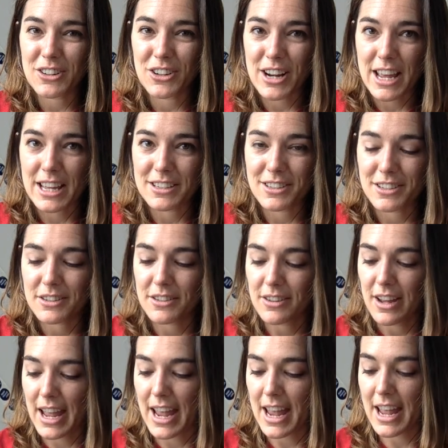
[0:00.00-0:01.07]
internet,
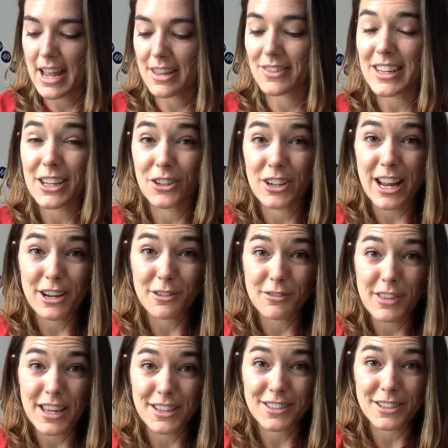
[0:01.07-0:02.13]
and the internet of
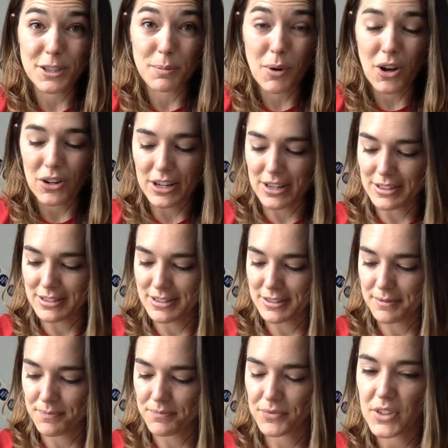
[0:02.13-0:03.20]
things is upon us.